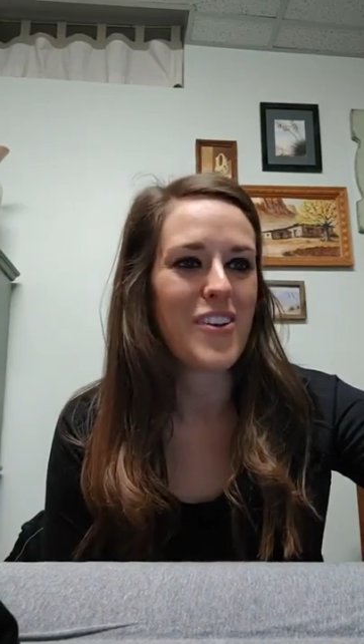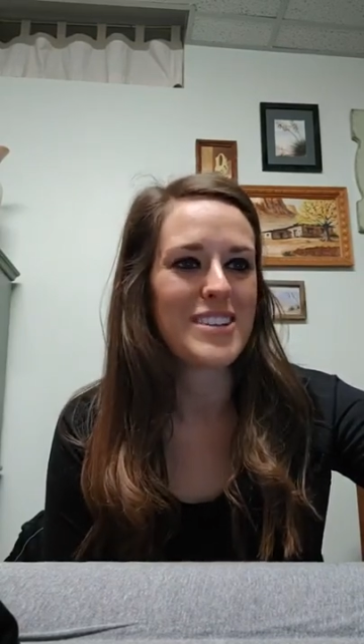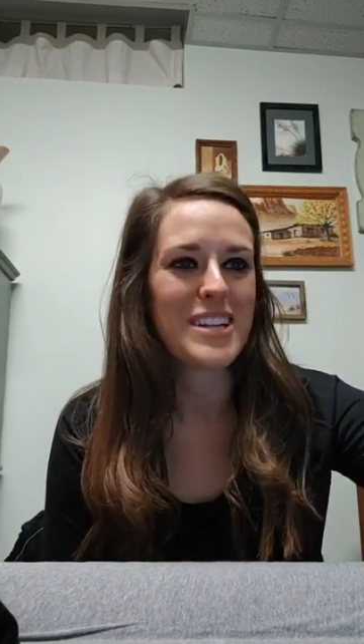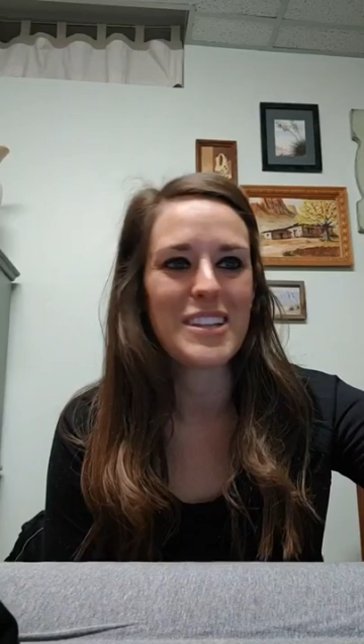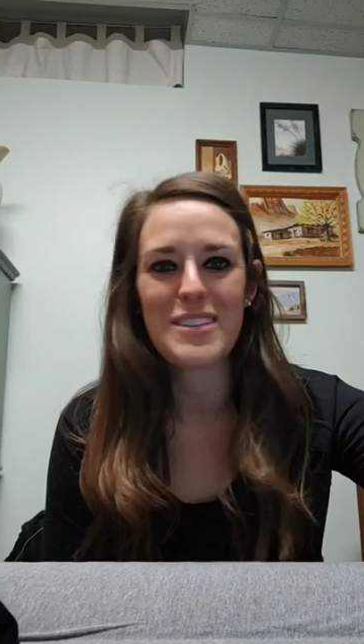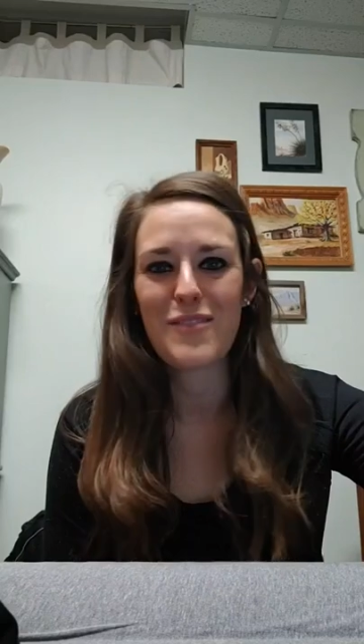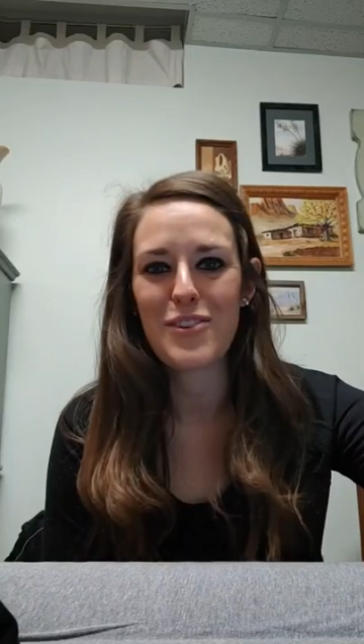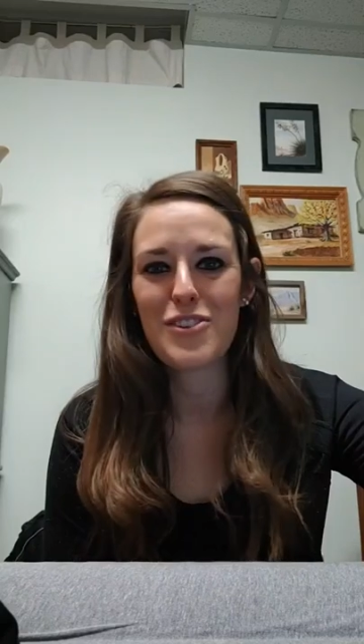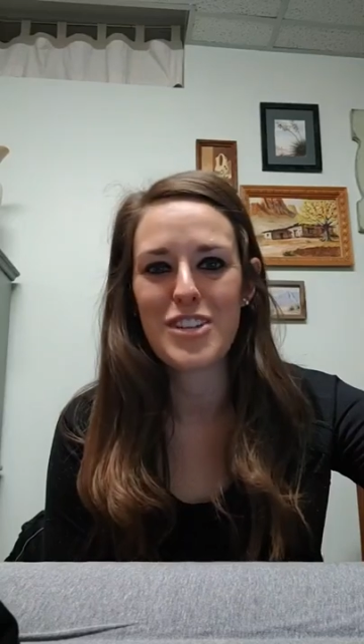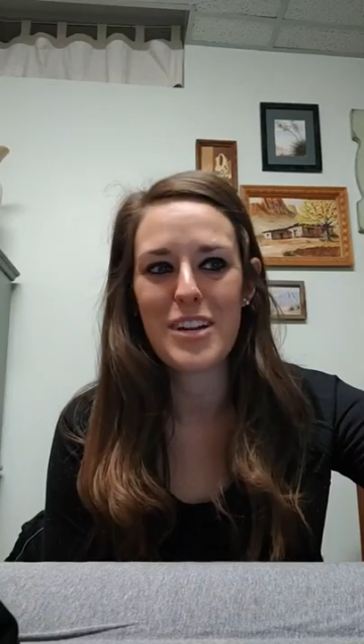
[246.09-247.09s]
our daily
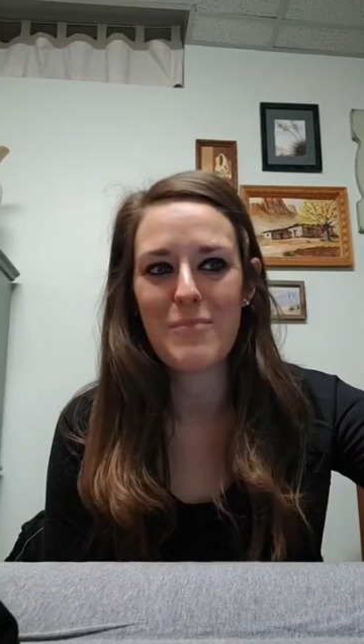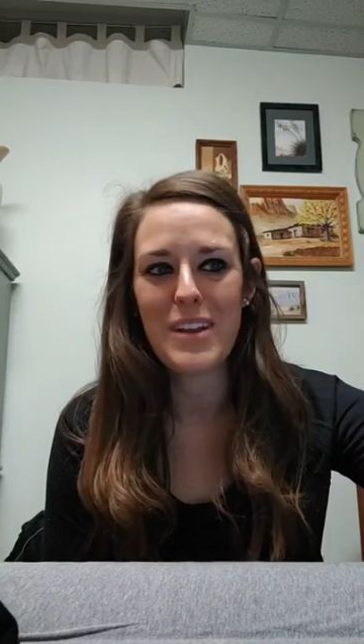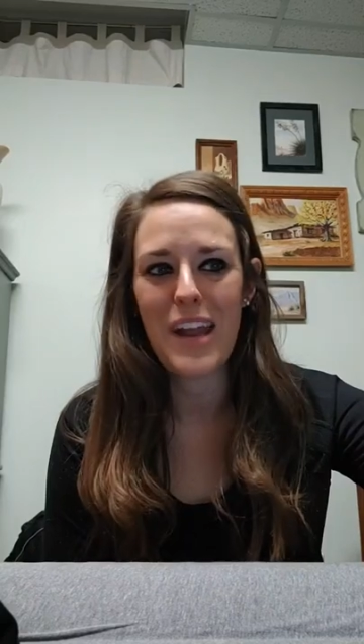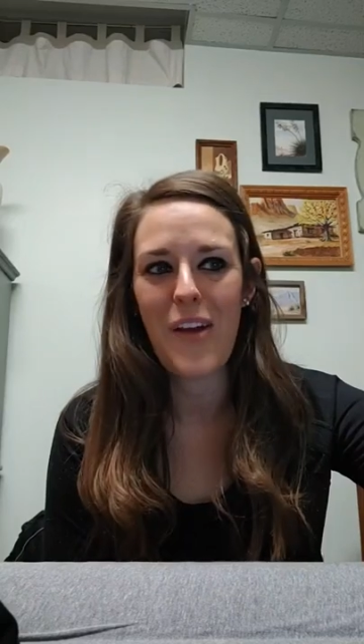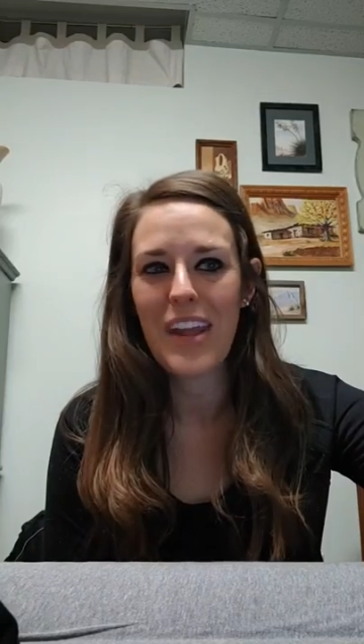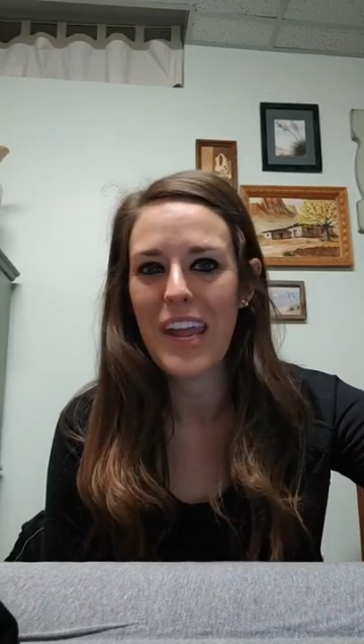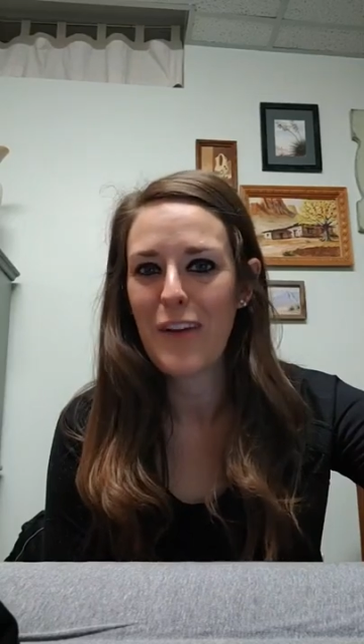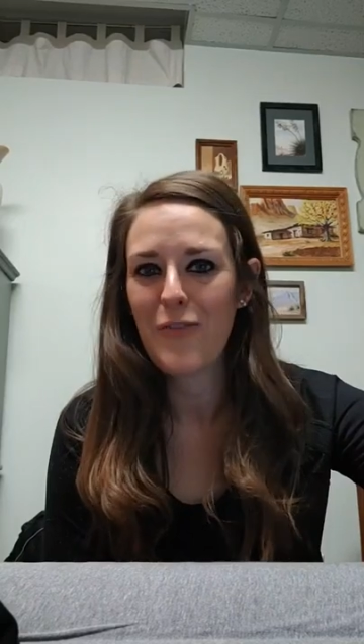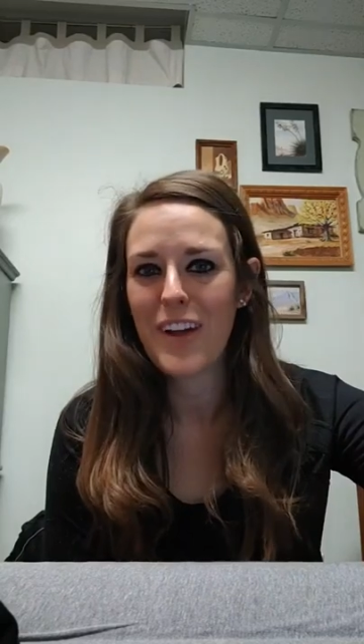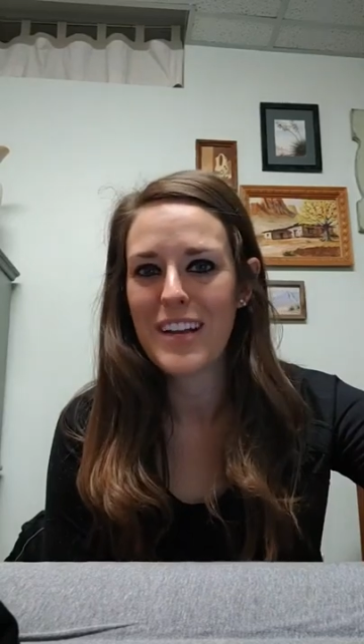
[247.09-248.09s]
devotion, but now I
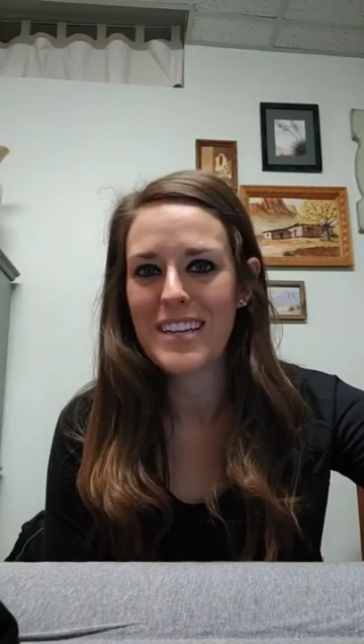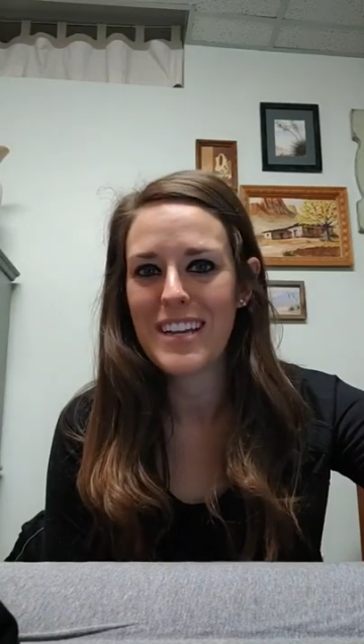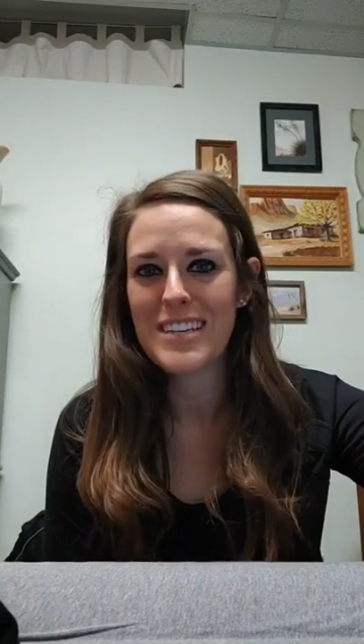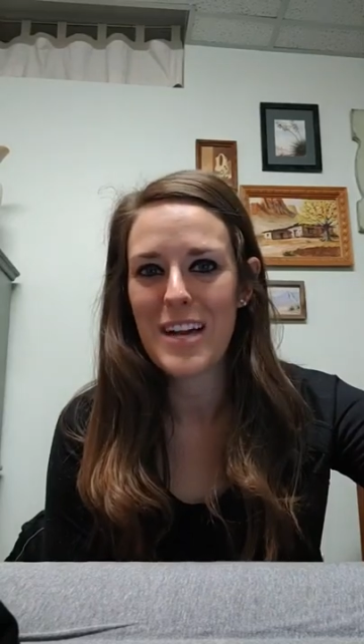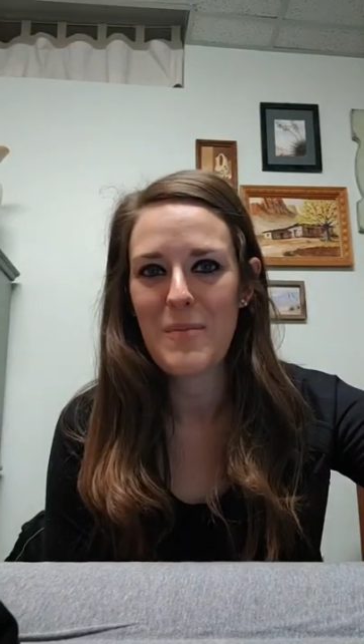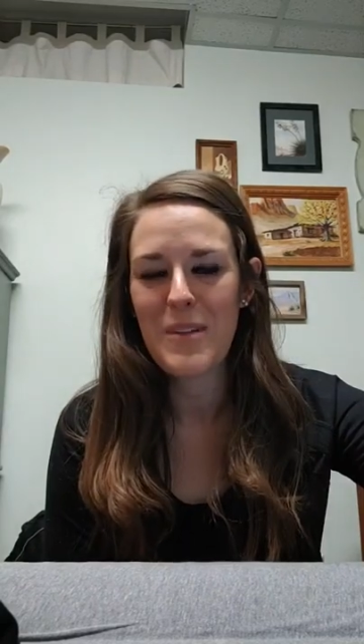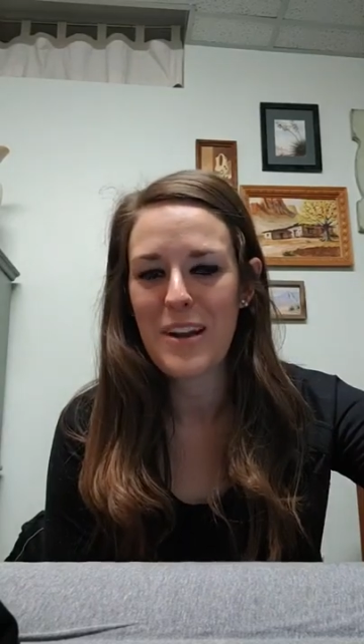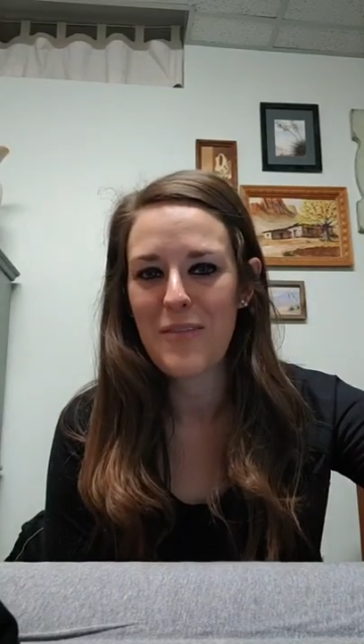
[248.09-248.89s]
can't find it and um,